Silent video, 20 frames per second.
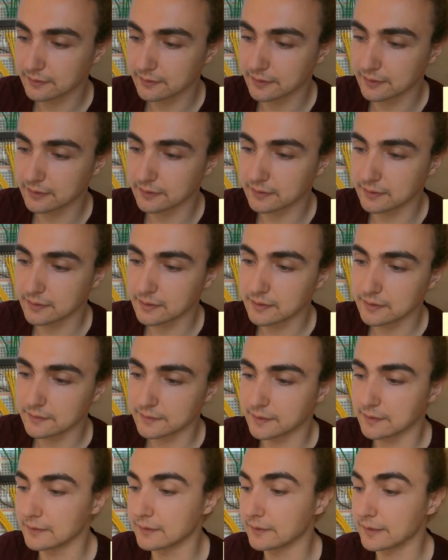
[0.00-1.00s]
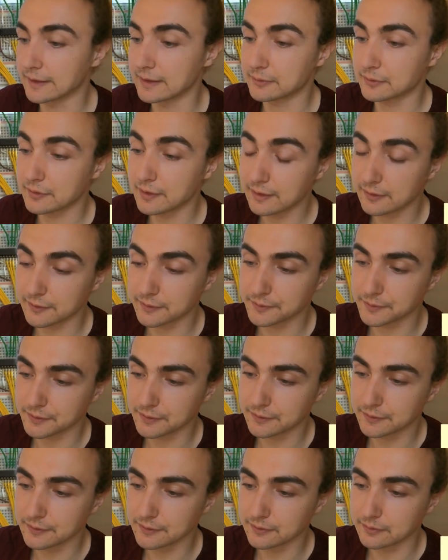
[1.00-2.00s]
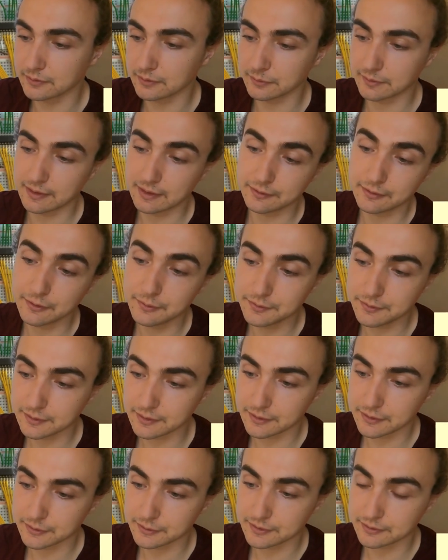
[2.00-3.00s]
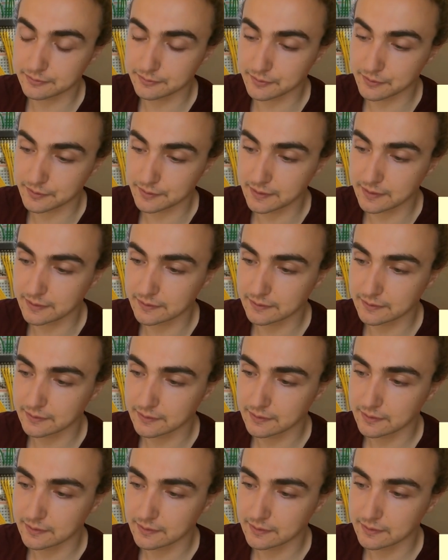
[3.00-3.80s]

and then the light after that is 32, and we add those together, you get 48.